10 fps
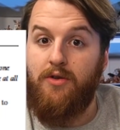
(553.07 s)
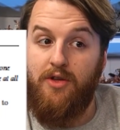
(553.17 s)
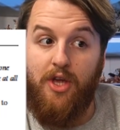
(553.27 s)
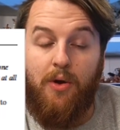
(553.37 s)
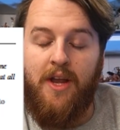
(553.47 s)

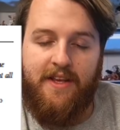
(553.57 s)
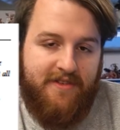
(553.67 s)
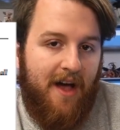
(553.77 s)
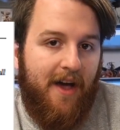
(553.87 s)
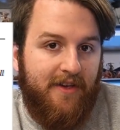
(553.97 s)
unit
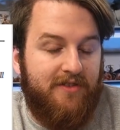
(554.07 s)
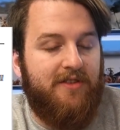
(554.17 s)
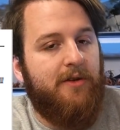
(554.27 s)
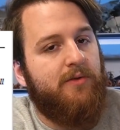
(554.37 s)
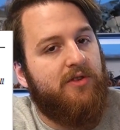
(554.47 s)
size
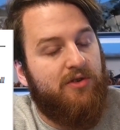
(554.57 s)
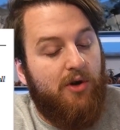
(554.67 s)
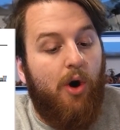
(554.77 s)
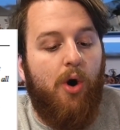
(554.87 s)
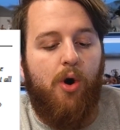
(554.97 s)
to
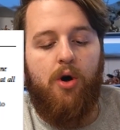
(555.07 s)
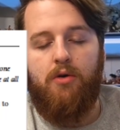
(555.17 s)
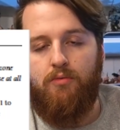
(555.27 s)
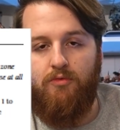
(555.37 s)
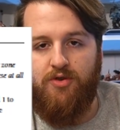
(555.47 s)
score
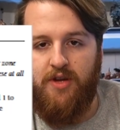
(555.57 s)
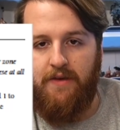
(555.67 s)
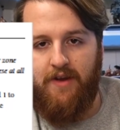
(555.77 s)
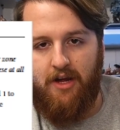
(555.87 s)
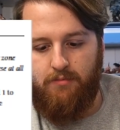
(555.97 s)

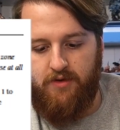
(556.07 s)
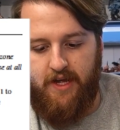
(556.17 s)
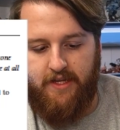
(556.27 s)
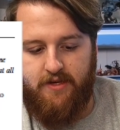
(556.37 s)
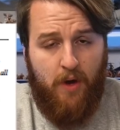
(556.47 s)
Retrieve Nakmun Data.